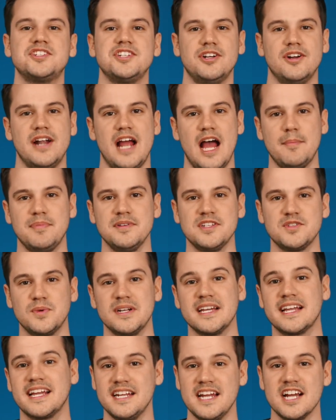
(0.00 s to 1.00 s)
jitter happens
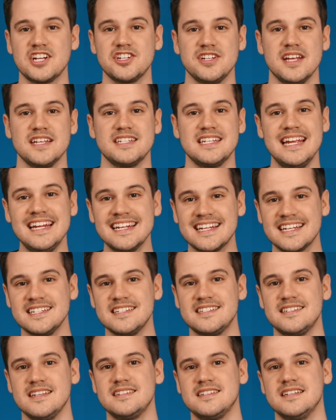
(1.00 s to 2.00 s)
when a connection has
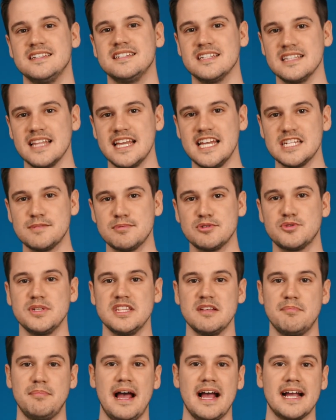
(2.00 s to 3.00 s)
inconsistent delays
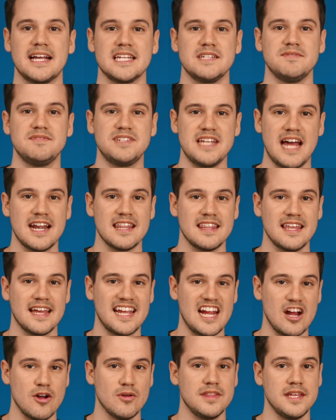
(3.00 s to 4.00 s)
between the packets of data
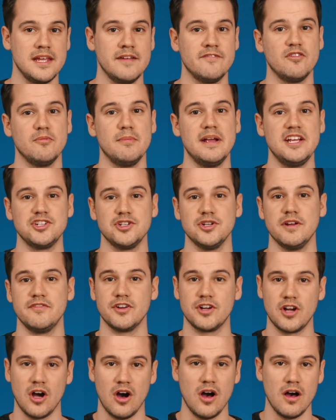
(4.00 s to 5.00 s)
that carry the information of
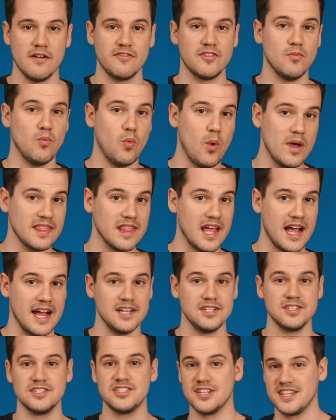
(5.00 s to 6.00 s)
your call from one
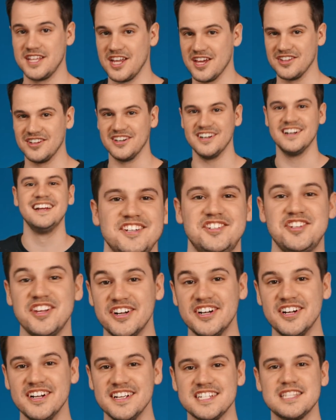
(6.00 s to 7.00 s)
line to the other.
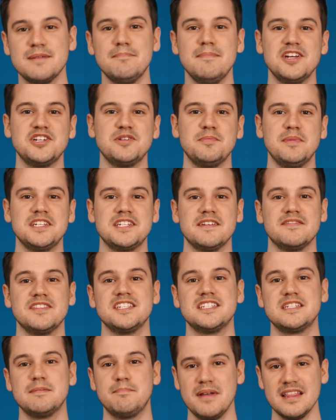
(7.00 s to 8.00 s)
Jitter is the measurement of
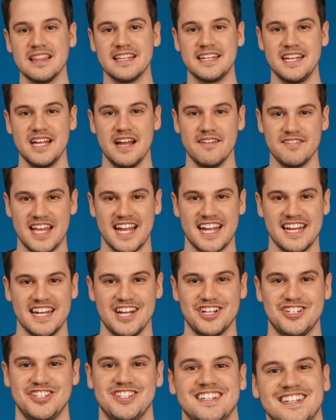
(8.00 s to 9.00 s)
the stability of that
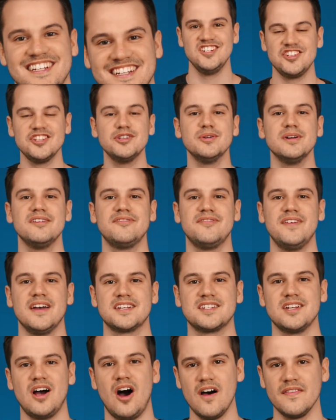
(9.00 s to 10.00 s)
connection. Jitter
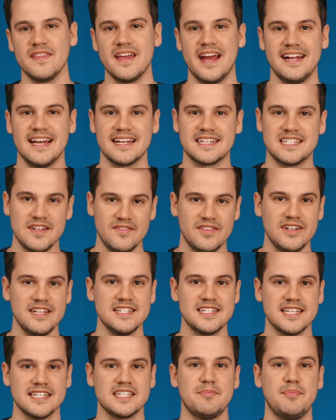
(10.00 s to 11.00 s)
affects online
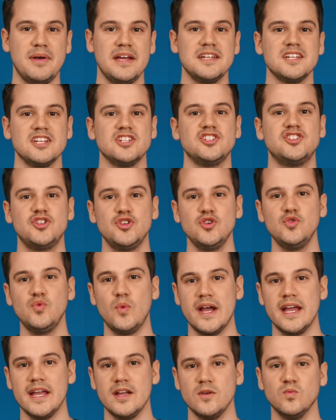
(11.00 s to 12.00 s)
activities that depend on
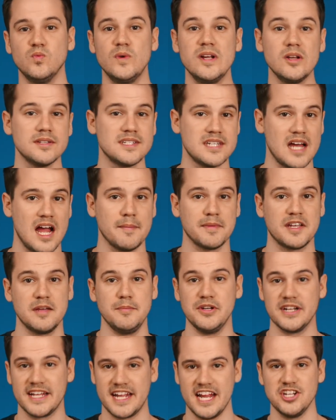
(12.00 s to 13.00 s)
two-way, real-time
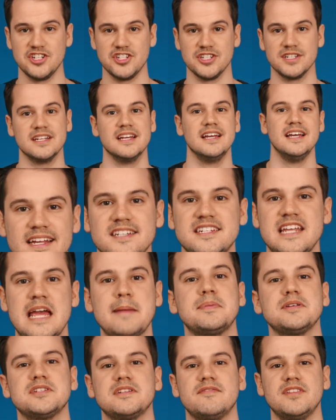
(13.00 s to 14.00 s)
communication.
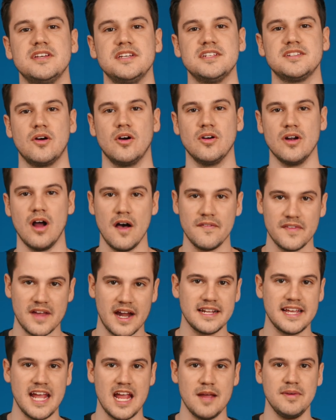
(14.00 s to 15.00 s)
Examples of this are
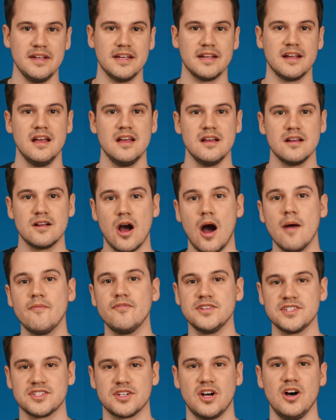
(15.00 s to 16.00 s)
online gaming,
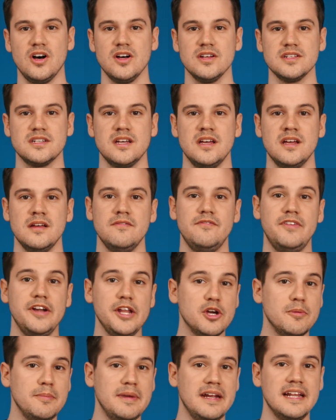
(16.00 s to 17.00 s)
conference calls,
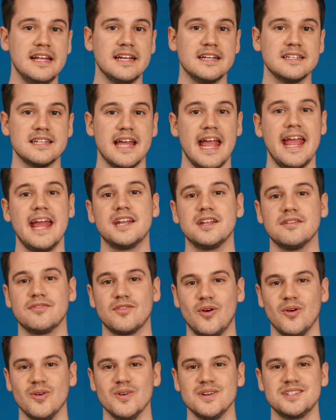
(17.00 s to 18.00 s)
video meetings, and
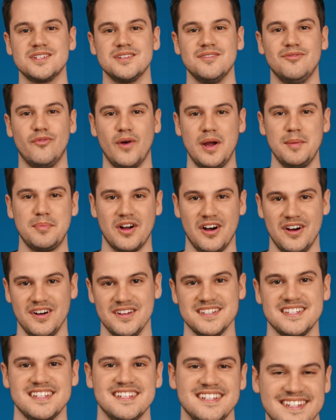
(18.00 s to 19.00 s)
of course, VoIP
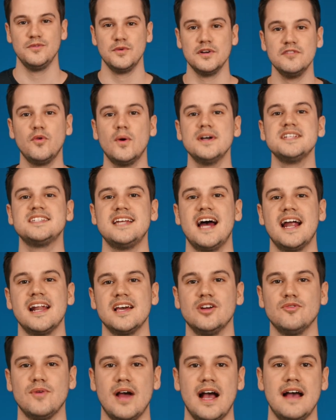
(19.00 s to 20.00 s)
calls. When voice
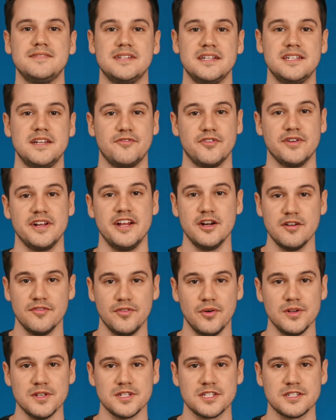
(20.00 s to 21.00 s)
data arrives at different
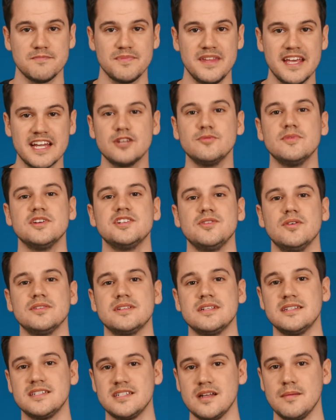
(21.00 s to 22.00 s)
intervals, it can
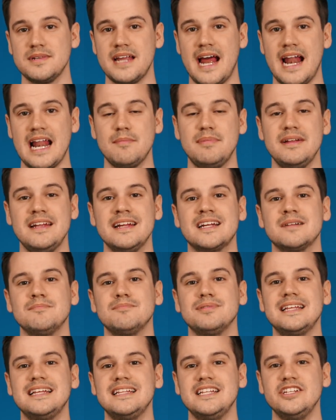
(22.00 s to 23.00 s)
result in some data being
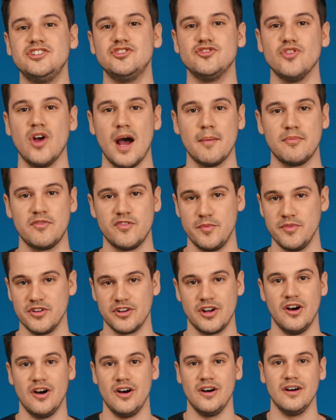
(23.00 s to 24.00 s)
completely dropped from
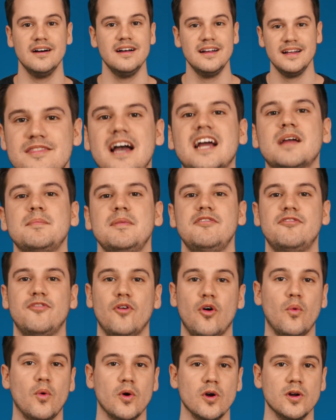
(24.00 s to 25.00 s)
your call. That can be
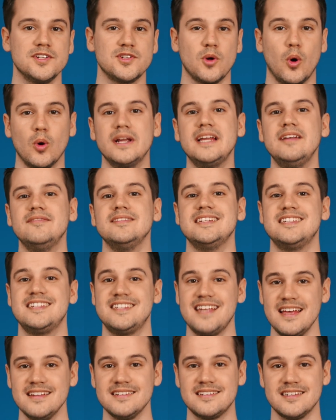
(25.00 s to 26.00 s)
full words or even
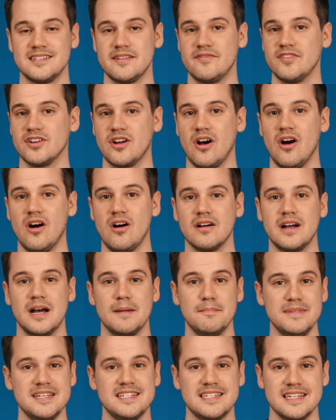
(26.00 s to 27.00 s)
sentences of your call
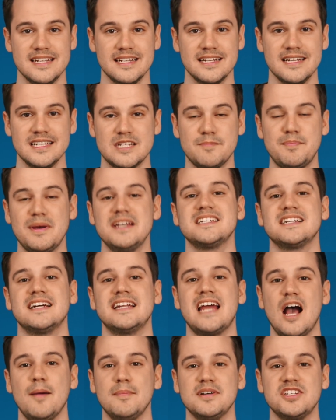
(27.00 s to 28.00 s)
gone missing, depending
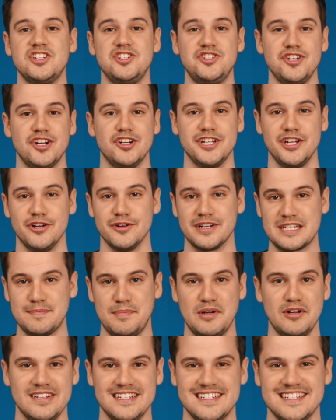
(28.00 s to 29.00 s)
on how much jitter you're
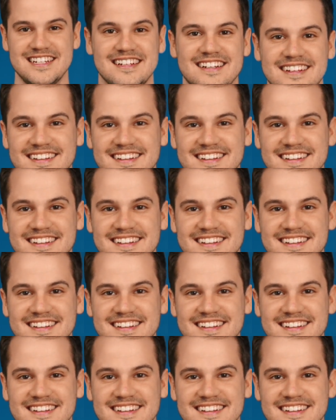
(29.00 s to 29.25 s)
experiencing.